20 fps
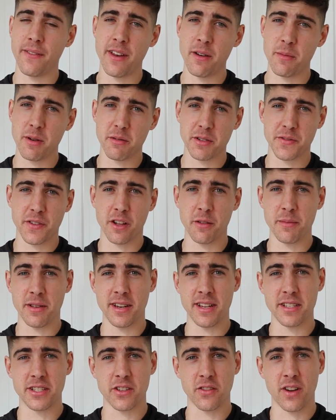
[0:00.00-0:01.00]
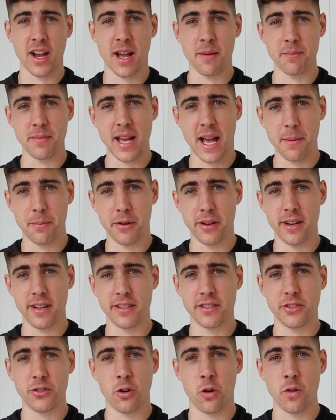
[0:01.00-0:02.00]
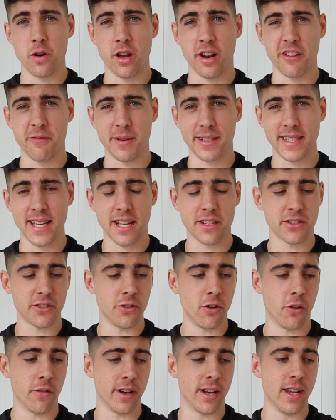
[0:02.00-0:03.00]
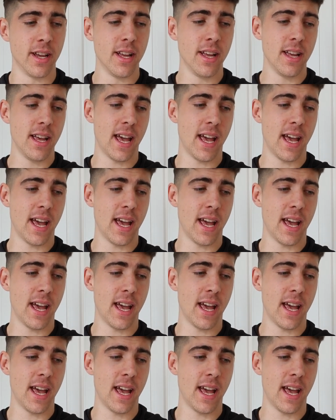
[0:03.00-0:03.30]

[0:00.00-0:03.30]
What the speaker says: If anybody was following me on Instagram, I put a story on of my dad snoring.